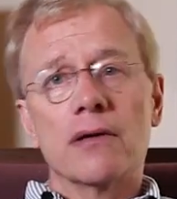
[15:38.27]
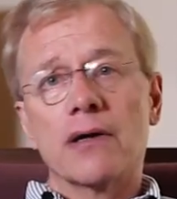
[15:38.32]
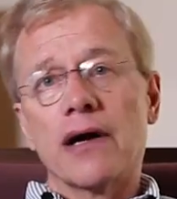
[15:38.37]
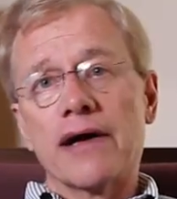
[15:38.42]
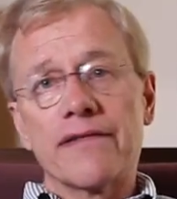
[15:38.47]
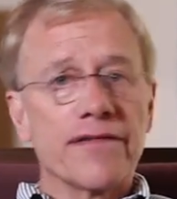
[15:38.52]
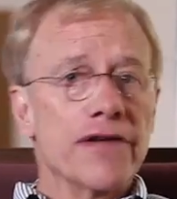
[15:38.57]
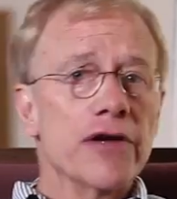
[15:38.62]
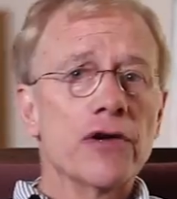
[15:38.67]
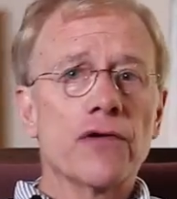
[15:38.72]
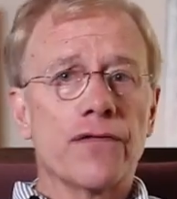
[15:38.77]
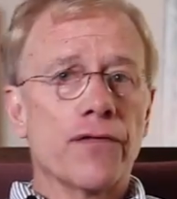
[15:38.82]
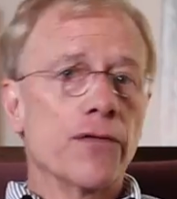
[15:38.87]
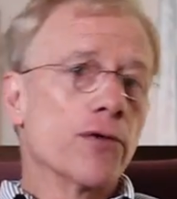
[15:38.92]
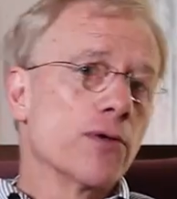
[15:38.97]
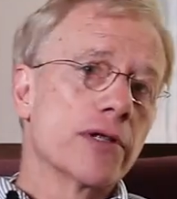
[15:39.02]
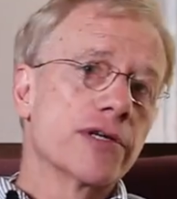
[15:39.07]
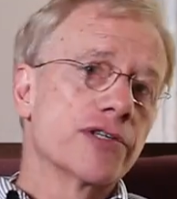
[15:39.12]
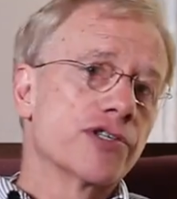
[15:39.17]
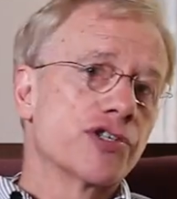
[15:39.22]
I feel
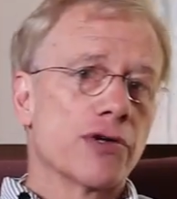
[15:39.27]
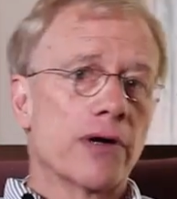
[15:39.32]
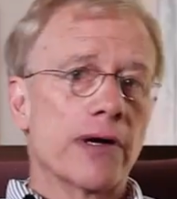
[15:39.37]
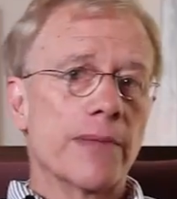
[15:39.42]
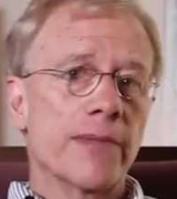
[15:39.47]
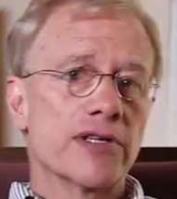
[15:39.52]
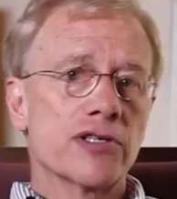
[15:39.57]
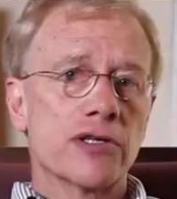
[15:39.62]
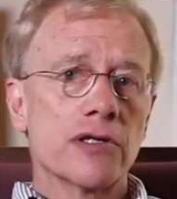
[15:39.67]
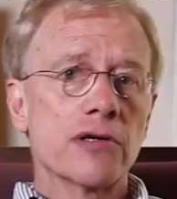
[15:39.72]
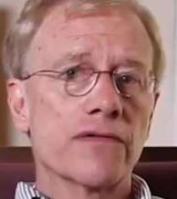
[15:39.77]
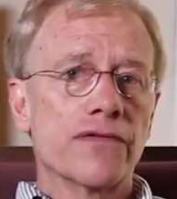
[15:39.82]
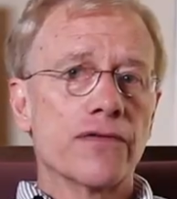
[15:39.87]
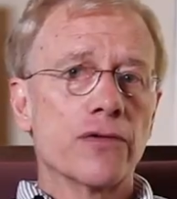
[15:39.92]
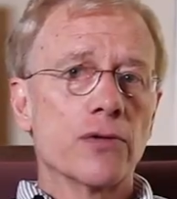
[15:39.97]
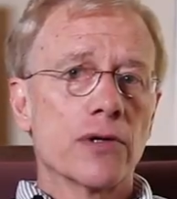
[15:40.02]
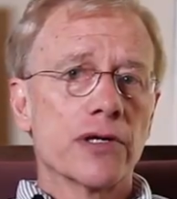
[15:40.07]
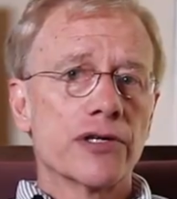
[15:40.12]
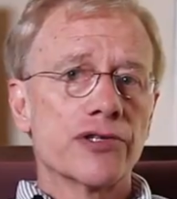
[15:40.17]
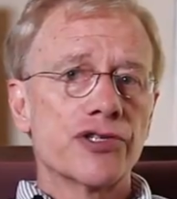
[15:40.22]
foolish, so I must look
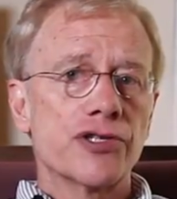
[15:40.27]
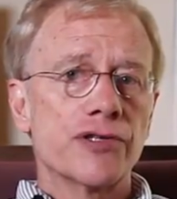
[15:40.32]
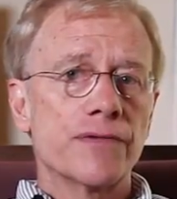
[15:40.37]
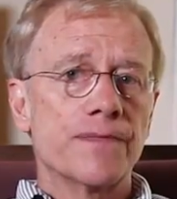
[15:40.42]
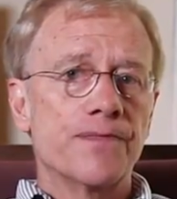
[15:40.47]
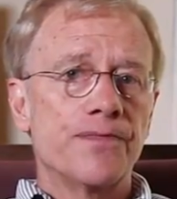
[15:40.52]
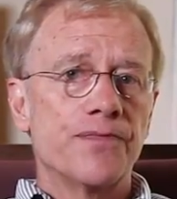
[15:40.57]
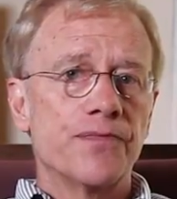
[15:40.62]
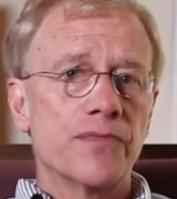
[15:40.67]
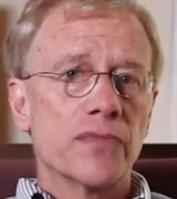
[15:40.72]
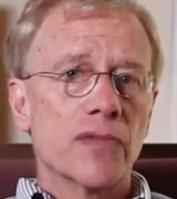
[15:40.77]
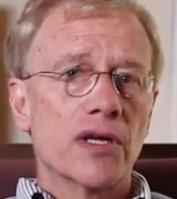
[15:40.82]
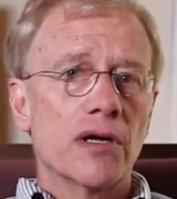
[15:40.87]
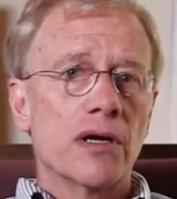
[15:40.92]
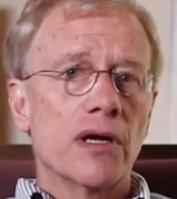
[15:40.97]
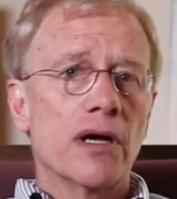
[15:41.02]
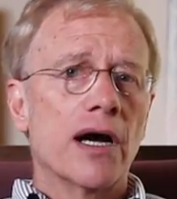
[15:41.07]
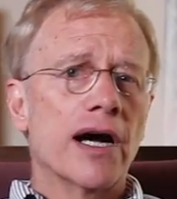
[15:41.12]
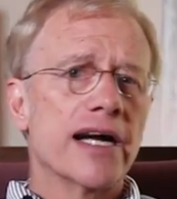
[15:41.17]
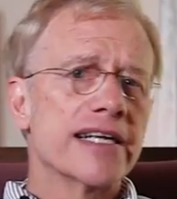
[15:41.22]
foolish.
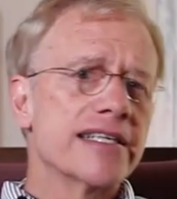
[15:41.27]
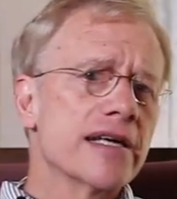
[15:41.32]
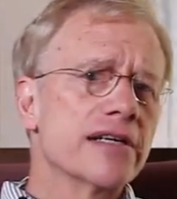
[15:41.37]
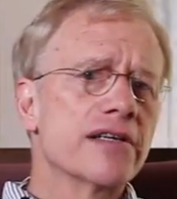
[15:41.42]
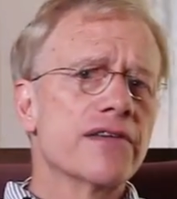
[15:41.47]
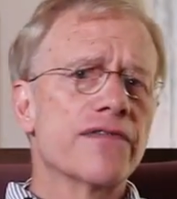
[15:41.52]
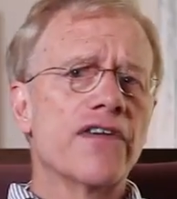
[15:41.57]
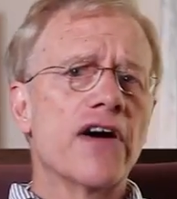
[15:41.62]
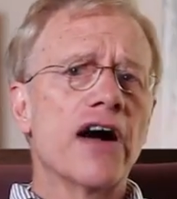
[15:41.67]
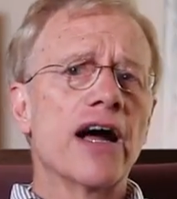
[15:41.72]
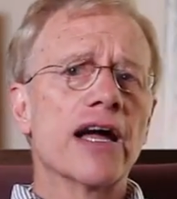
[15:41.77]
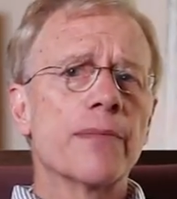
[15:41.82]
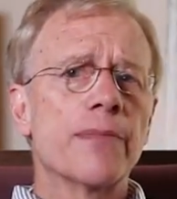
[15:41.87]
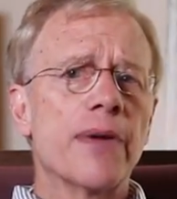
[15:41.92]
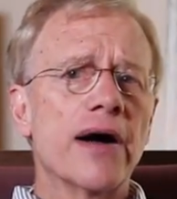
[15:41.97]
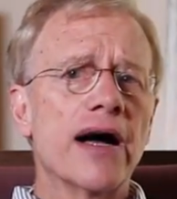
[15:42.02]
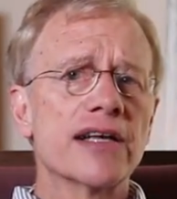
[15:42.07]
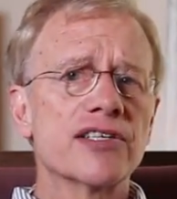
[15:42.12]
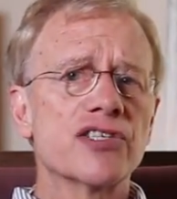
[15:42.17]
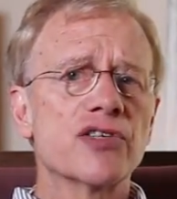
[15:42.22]
Identifying
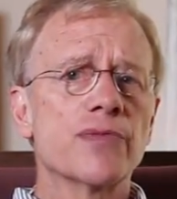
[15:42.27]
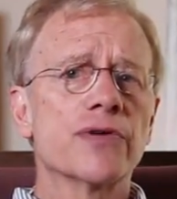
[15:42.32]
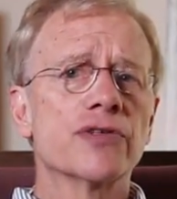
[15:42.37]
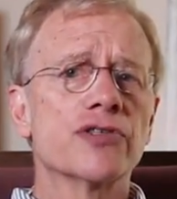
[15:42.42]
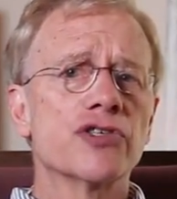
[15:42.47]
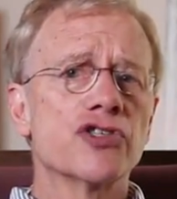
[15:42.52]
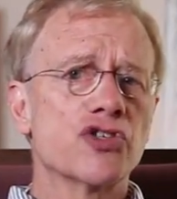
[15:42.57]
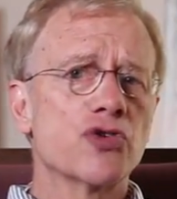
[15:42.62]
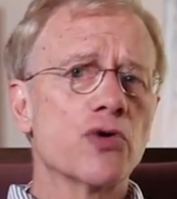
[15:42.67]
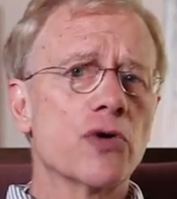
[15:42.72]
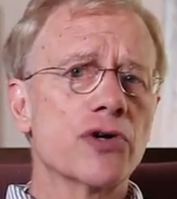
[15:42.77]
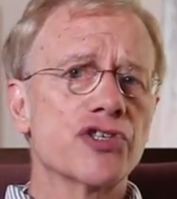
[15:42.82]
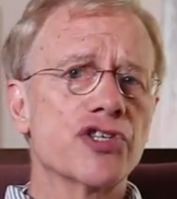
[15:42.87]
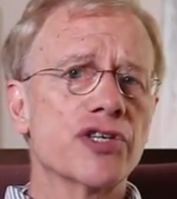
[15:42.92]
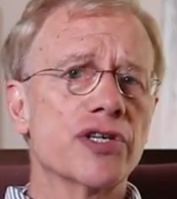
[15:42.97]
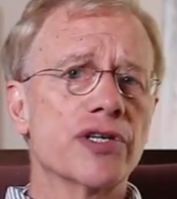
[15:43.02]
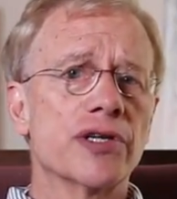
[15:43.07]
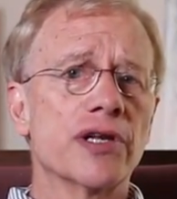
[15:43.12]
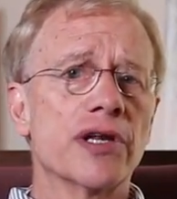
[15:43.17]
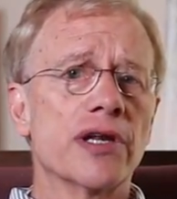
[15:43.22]
possible
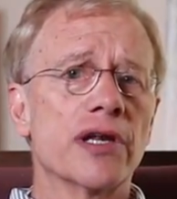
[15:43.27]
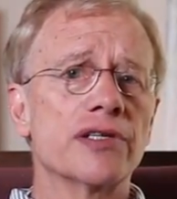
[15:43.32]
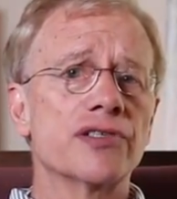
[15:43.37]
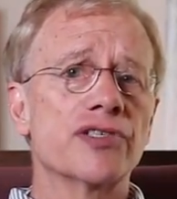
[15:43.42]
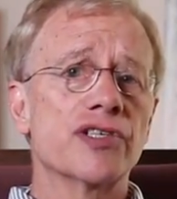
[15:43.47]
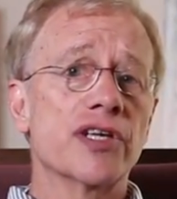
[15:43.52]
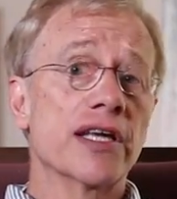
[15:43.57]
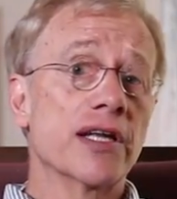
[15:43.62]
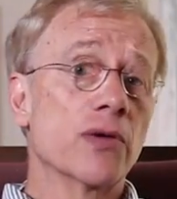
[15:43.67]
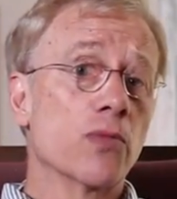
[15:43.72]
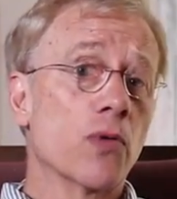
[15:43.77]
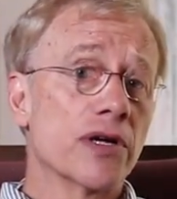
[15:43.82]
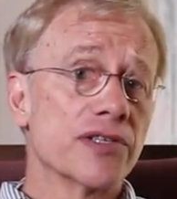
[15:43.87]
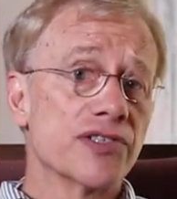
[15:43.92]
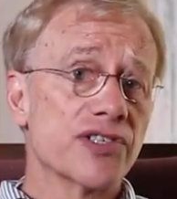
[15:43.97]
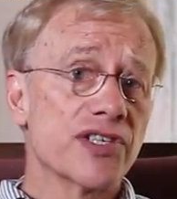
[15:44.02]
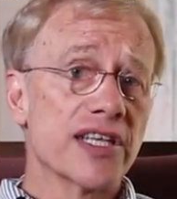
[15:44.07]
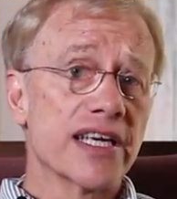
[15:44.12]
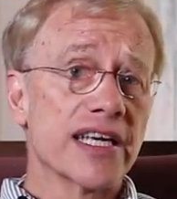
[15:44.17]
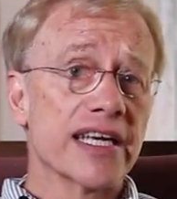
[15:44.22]
distortions in
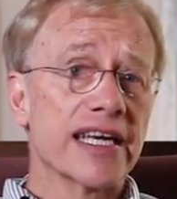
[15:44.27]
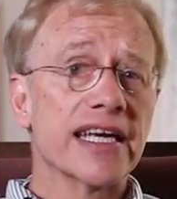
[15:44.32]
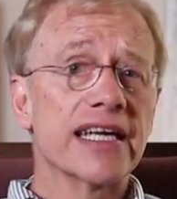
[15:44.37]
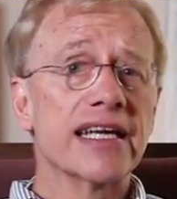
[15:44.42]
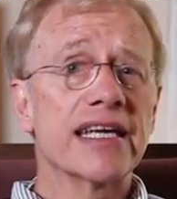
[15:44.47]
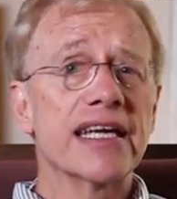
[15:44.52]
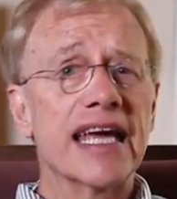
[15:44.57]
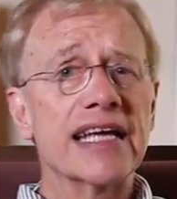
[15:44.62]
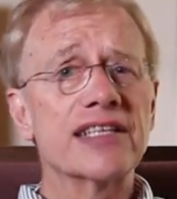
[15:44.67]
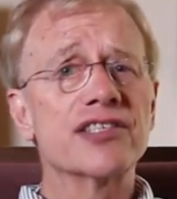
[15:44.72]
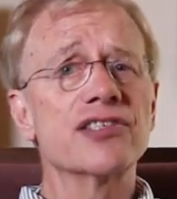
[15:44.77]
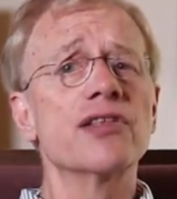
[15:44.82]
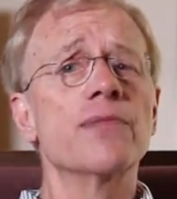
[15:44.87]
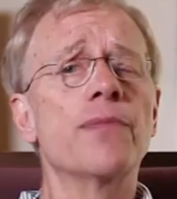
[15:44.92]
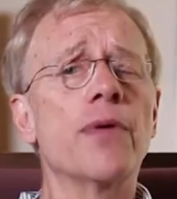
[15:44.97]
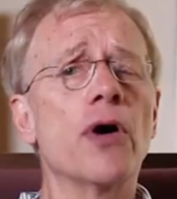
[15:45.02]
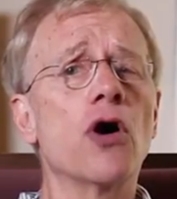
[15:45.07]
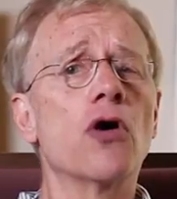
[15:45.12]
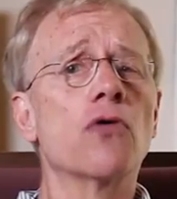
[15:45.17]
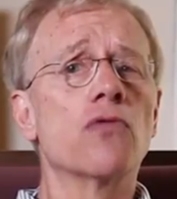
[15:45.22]
one's thinking gets the
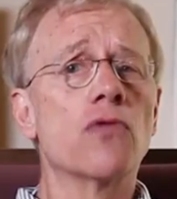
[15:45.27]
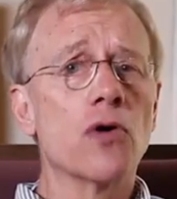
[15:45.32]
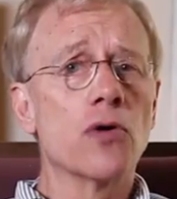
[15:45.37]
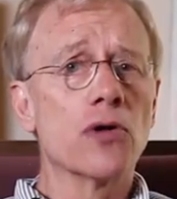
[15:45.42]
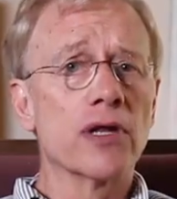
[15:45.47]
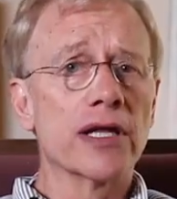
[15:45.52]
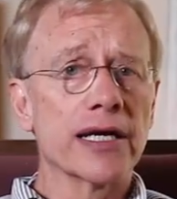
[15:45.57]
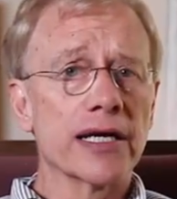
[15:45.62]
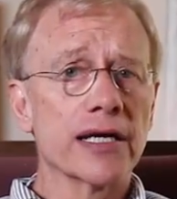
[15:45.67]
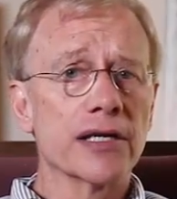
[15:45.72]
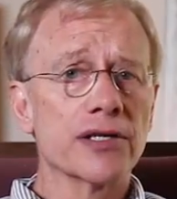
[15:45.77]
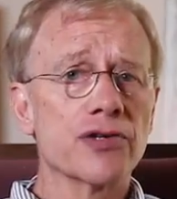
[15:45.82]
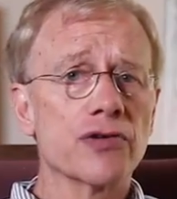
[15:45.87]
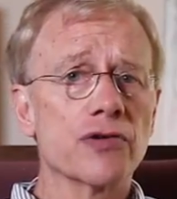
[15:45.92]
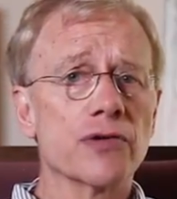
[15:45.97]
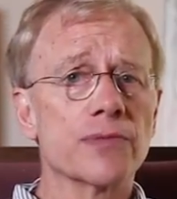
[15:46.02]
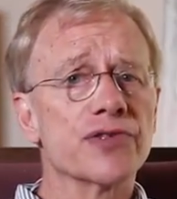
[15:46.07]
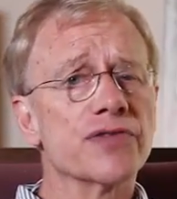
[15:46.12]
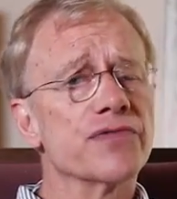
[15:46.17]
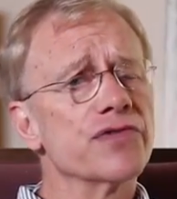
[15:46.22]
ball rolling in
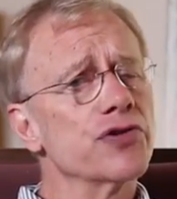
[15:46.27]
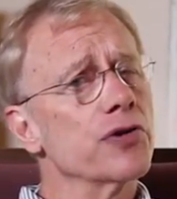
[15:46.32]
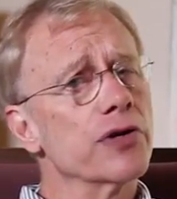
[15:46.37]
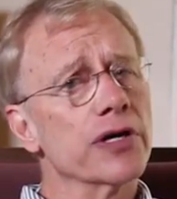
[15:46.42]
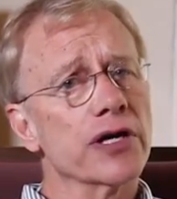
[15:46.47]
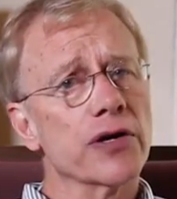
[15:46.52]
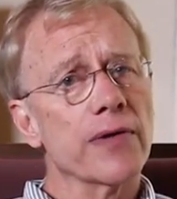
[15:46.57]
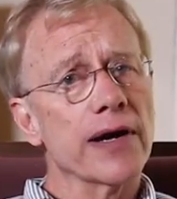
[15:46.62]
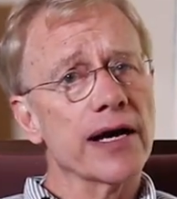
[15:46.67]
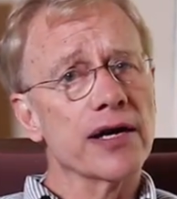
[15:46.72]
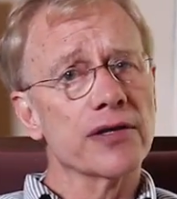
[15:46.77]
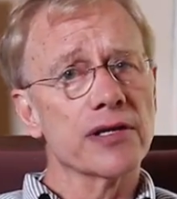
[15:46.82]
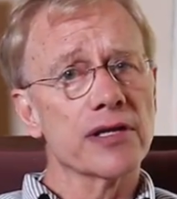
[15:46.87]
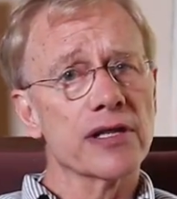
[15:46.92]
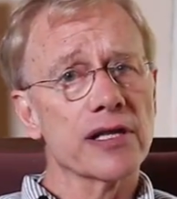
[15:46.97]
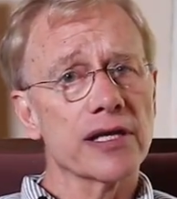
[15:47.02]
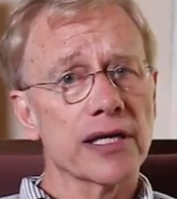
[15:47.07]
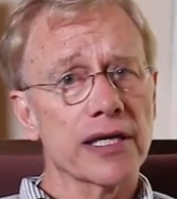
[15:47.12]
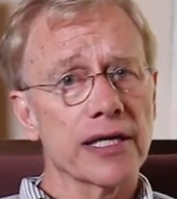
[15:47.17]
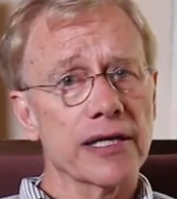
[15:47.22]
terms of turning around the
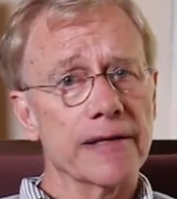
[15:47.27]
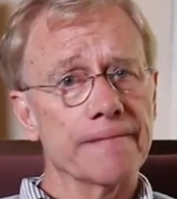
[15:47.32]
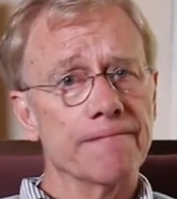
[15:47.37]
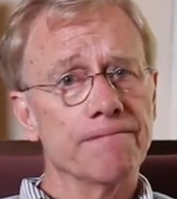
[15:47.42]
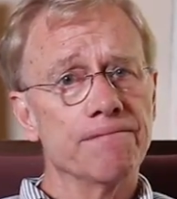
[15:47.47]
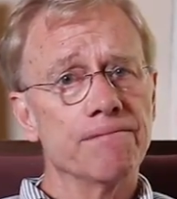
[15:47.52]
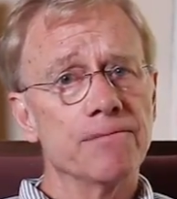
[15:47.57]
thinking.